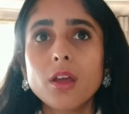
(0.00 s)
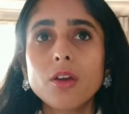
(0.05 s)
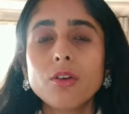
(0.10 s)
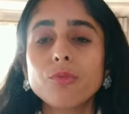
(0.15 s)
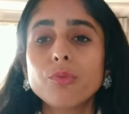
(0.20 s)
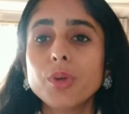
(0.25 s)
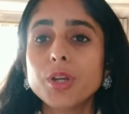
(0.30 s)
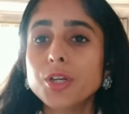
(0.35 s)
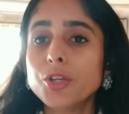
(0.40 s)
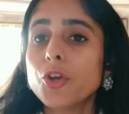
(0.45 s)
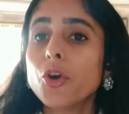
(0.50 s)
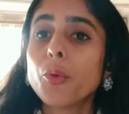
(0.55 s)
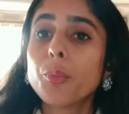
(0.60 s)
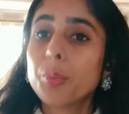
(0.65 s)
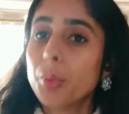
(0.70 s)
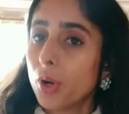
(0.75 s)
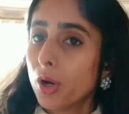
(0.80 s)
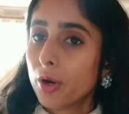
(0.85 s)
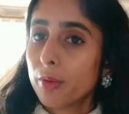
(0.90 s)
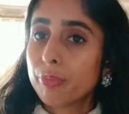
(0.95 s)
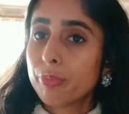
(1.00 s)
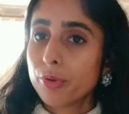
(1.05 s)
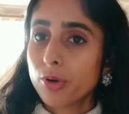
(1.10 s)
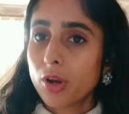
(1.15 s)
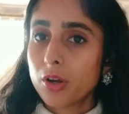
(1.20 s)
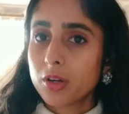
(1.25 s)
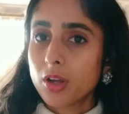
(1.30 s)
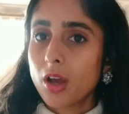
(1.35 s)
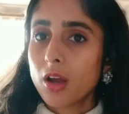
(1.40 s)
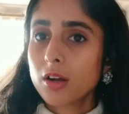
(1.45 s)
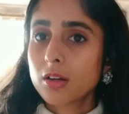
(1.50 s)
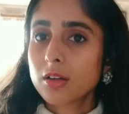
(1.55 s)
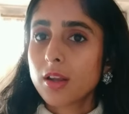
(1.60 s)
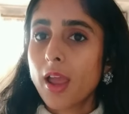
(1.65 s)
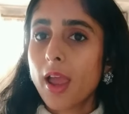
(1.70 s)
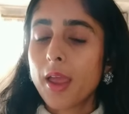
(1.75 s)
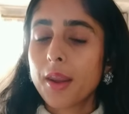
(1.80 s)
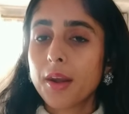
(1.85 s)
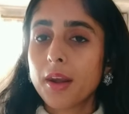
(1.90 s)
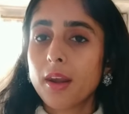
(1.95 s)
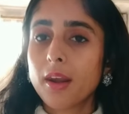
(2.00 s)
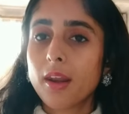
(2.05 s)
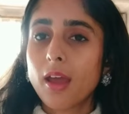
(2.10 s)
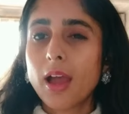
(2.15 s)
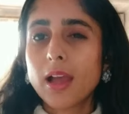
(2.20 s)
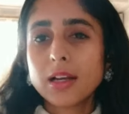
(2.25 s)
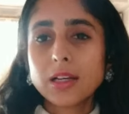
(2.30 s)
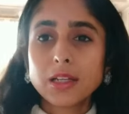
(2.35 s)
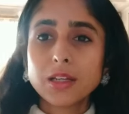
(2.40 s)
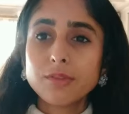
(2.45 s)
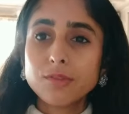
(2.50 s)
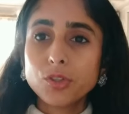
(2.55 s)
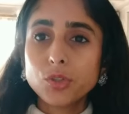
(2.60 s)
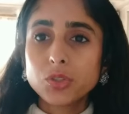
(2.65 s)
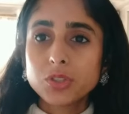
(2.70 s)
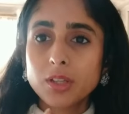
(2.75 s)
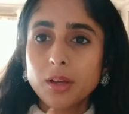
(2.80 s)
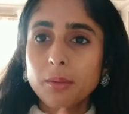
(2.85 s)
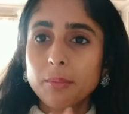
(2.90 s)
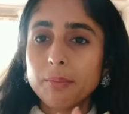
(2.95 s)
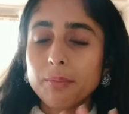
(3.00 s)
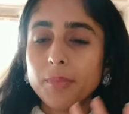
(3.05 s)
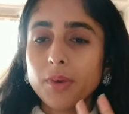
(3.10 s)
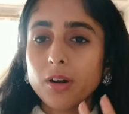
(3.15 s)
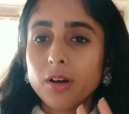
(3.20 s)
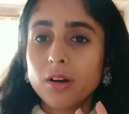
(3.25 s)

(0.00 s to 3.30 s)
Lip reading: video per product, and I'll give you some